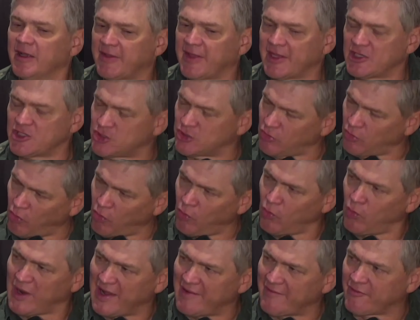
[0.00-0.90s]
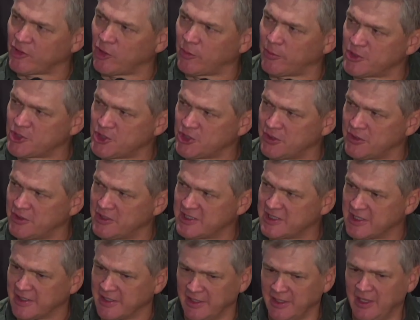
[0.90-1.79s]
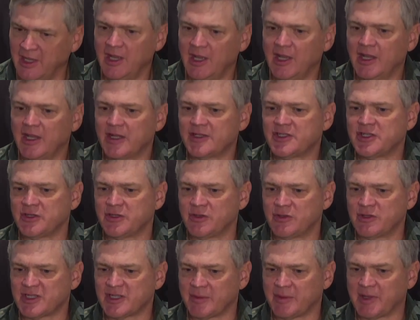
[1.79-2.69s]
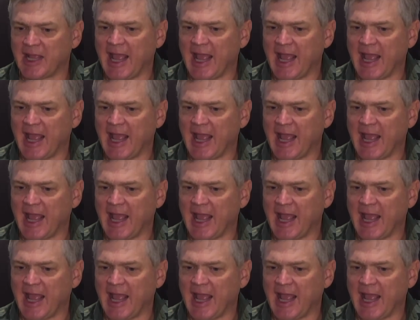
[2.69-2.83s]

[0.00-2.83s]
they should all have an opportunity to do something